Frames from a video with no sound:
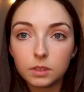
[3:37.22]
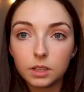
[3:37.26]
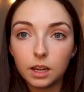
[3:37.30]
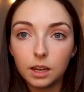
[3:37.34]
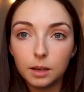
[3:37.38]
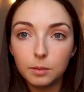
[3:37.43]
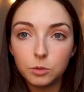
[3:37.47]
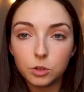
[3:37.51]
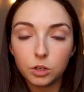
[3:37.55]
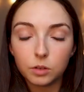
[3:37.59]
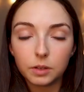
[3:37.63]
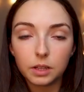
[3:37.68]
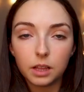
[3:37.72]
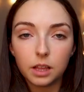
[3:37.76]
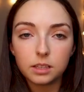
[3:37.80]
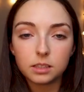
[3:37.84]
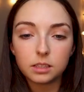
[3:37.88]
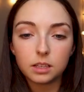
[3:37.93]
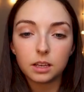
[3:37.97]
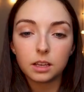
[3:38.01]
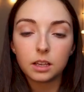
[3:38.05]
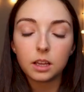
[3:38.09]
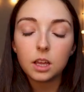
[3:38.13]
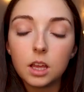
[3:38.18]
I'm
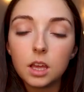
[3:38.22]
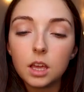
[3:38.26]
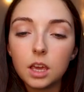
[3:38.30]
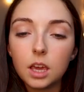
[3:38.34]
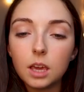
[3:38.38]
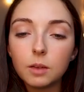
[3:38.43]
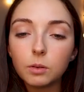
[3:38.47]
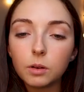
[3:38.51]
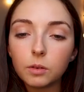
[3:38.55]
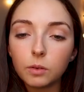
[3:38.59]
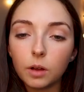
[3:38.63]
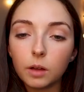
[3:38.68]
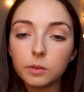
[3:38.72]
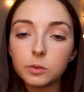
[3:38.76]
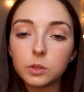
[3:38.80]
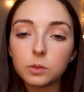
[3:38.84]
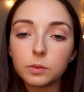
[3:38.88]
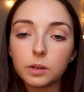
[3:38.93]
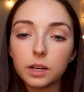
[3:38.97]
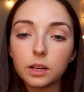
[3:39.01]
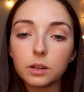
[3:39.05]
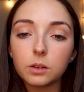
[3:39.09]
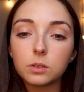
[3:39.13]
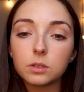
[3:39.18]
generalizing, it revolves
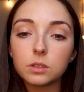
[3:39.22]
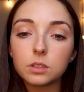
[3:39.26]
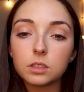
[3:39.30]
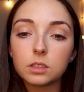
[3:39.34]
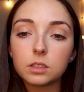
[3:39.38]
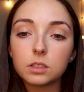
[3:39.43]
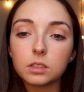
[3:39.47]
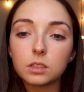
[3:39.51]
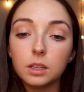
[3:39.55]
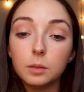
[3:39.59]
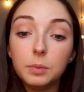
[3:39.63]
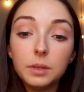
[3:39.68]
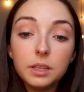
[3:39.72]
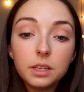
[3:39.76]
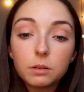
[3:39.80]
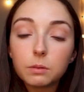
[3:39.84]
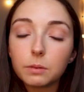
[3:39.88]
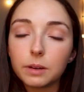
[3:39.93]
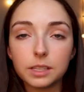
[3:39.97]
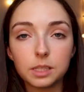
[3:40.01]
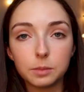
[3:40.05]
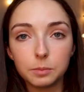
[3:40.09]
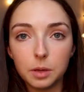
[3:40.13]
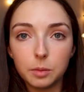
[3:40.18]
around it being a
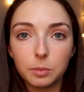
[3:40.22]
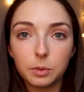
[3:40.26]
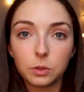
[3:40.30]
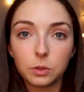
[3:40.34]
resume